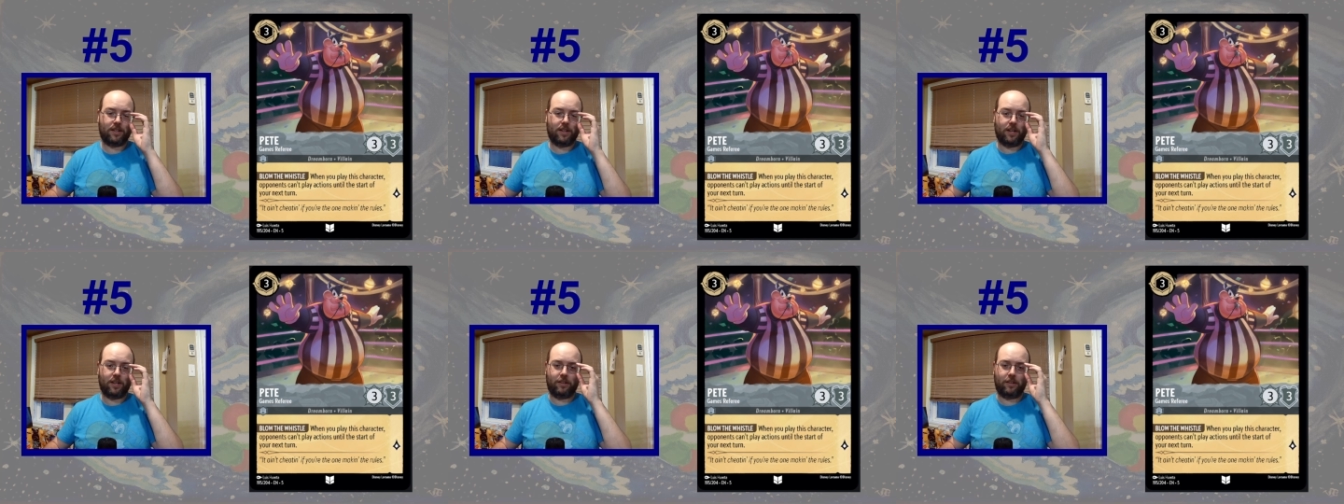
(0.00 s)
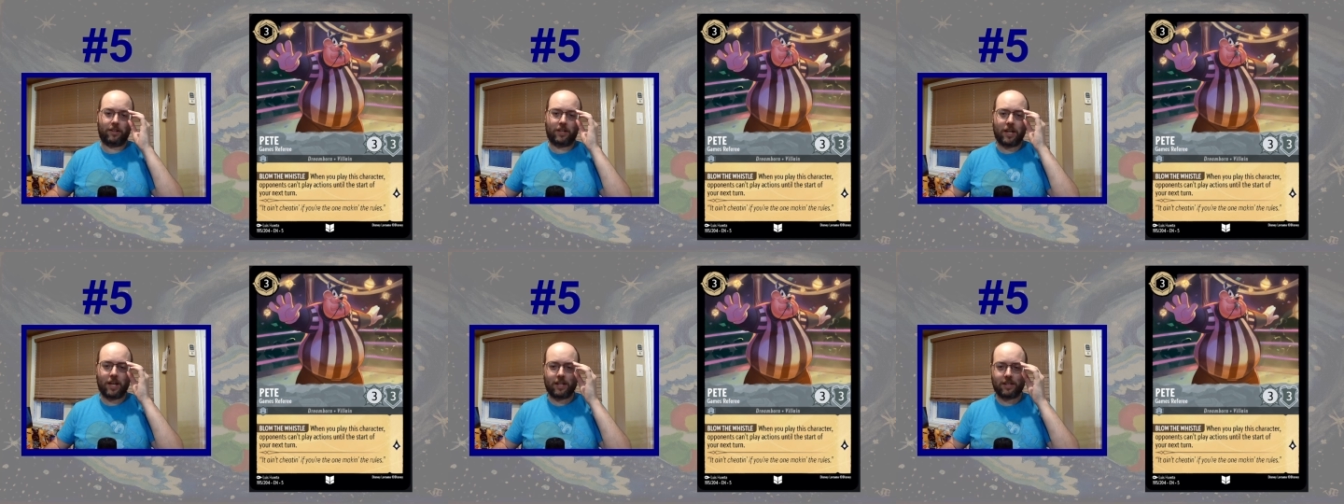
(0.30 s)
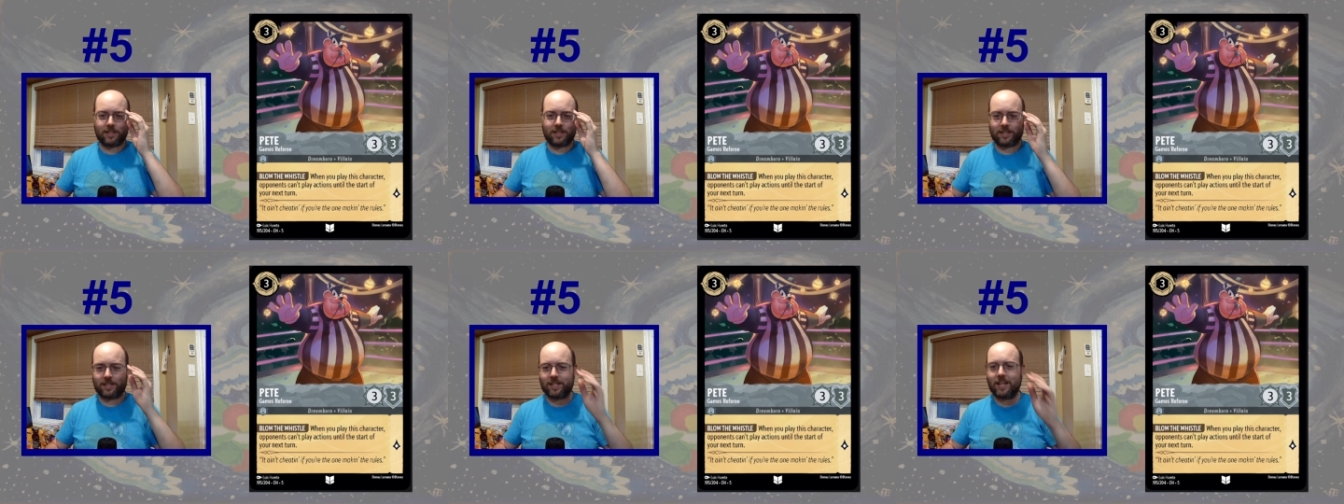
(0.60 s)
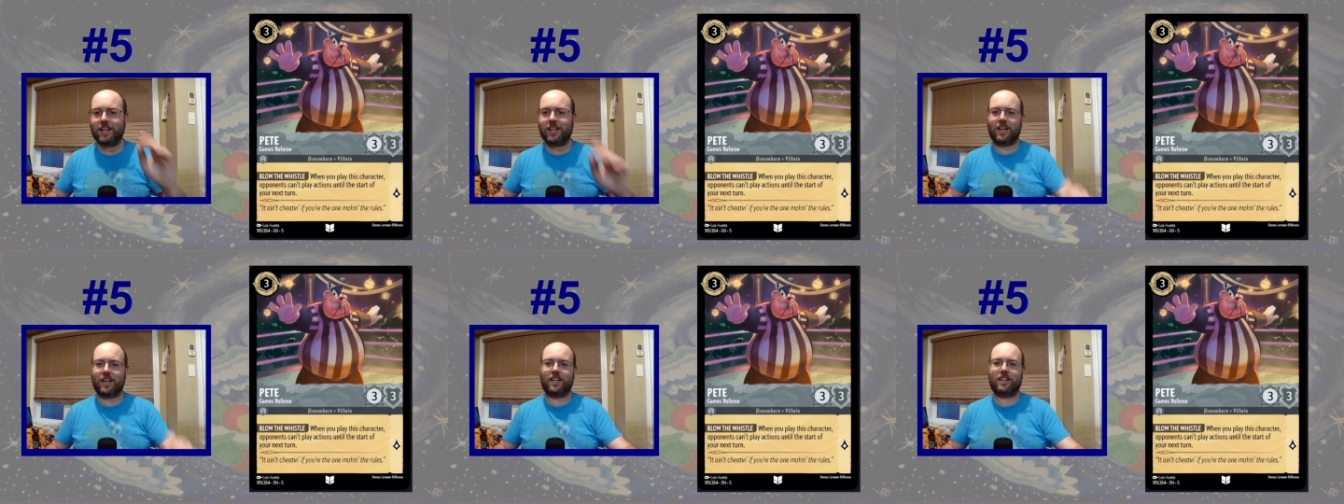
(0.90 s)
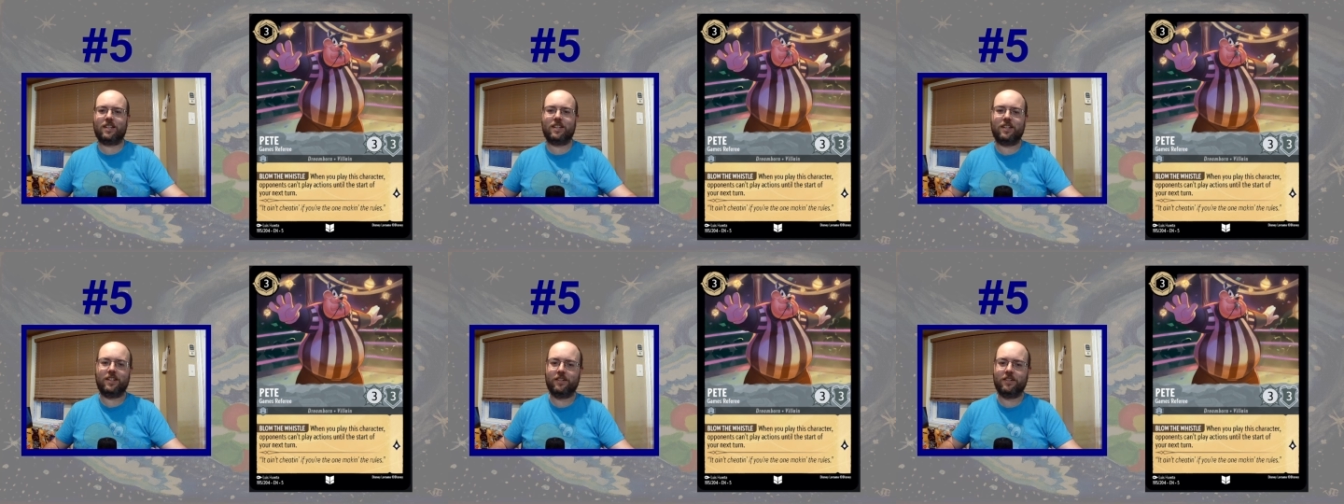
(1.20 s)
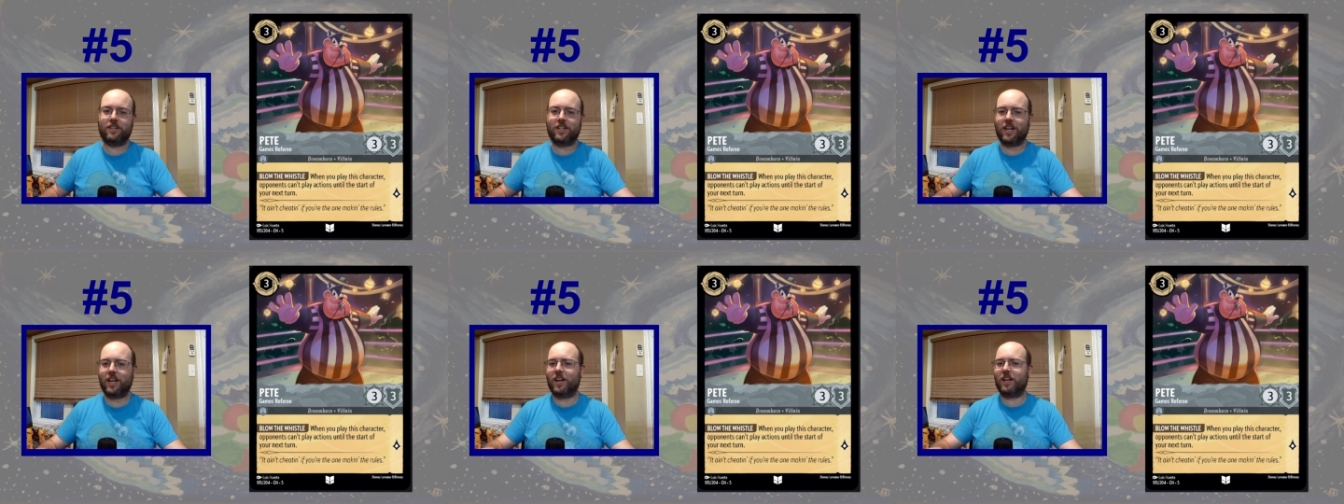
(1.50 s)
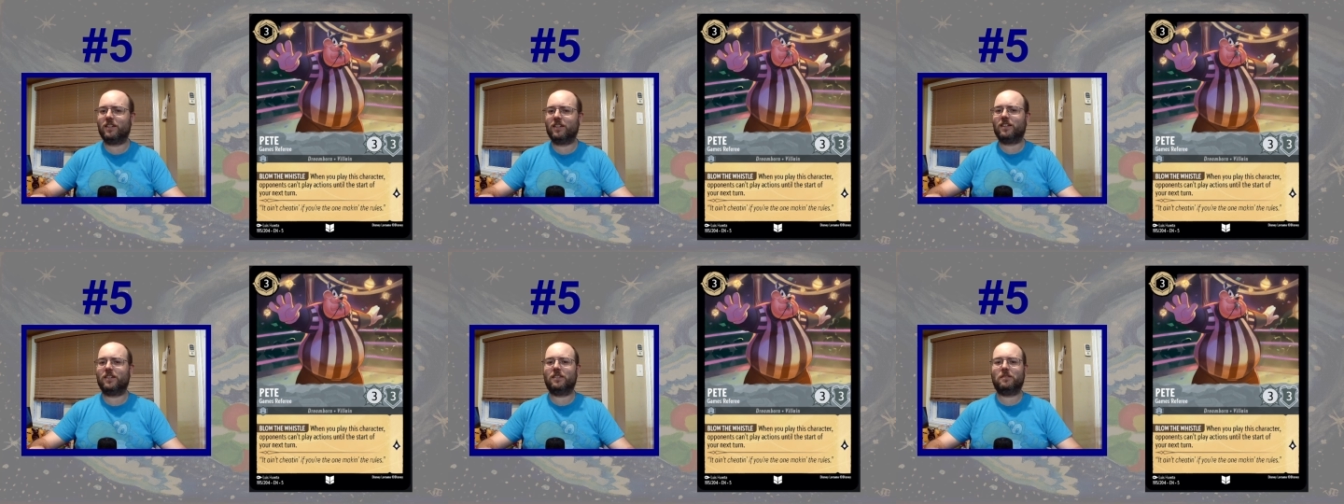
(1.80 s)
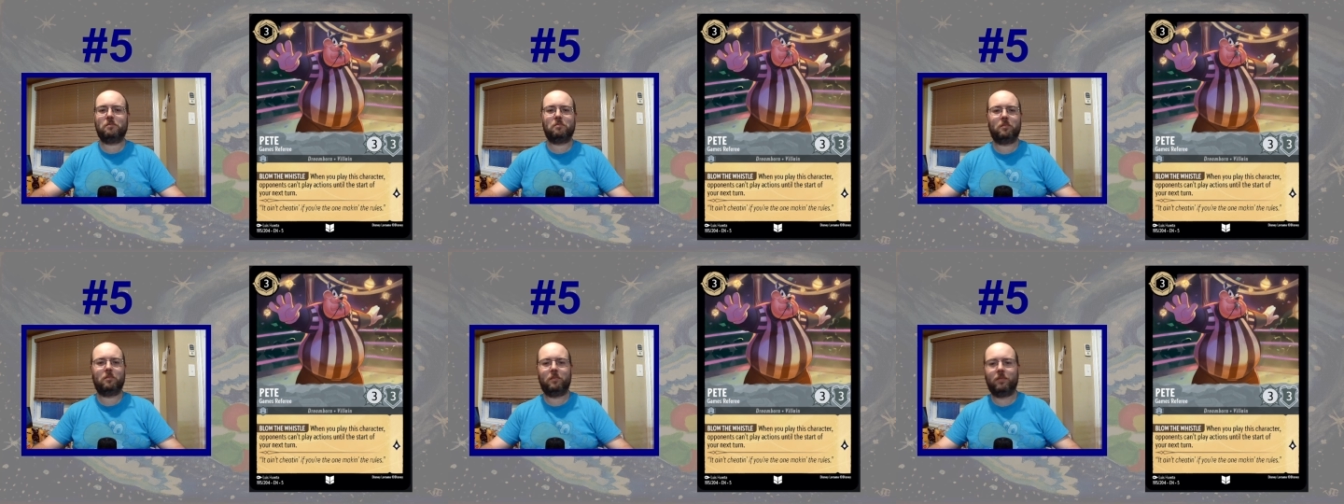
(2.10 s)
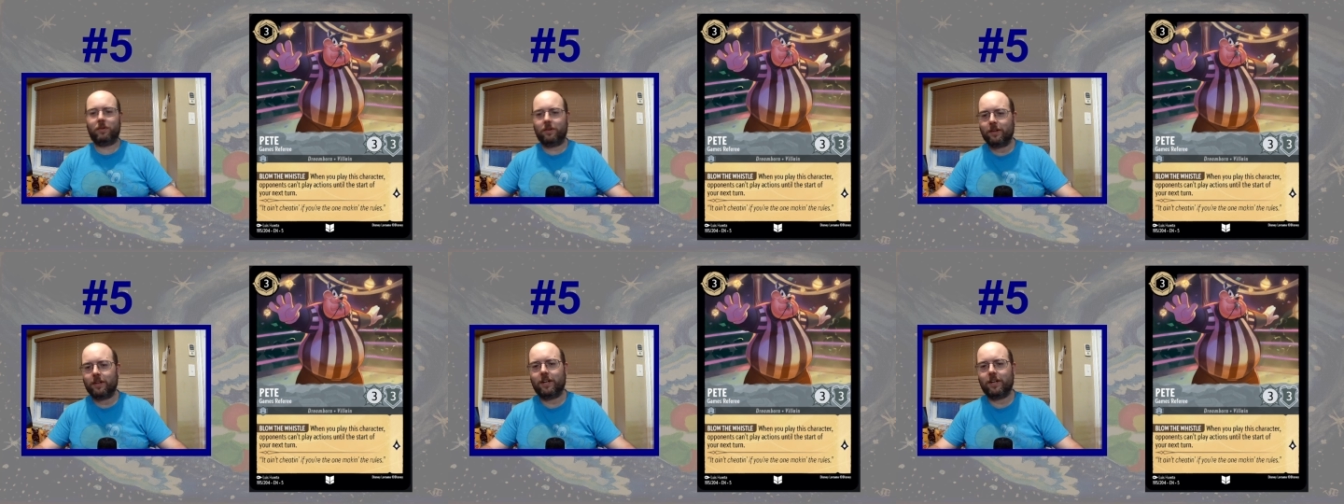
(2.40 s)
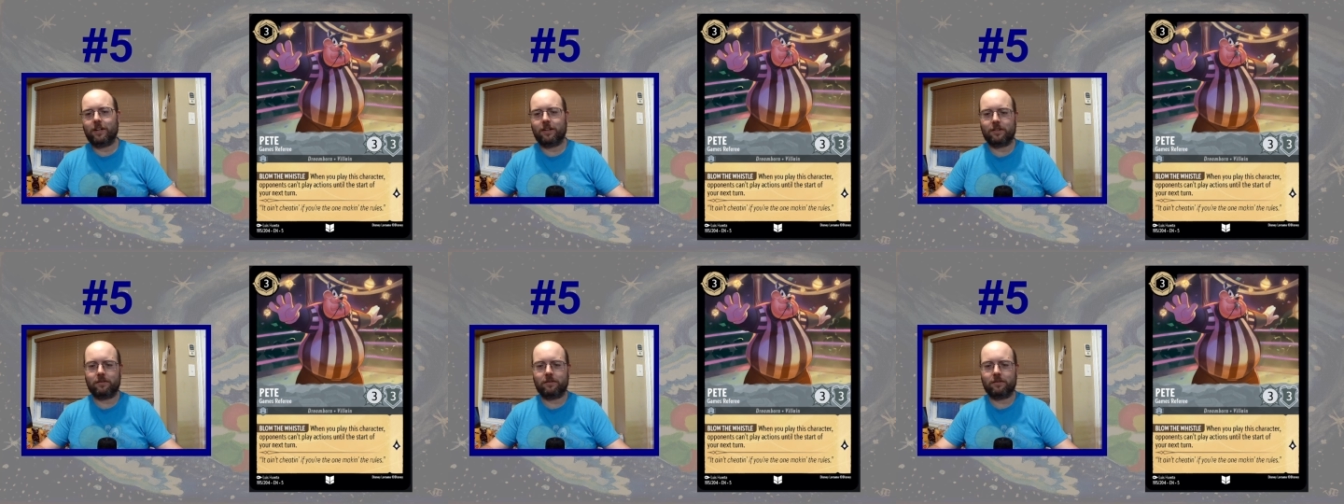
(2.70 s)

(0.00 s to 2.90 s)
You can't sing it. You can't play it.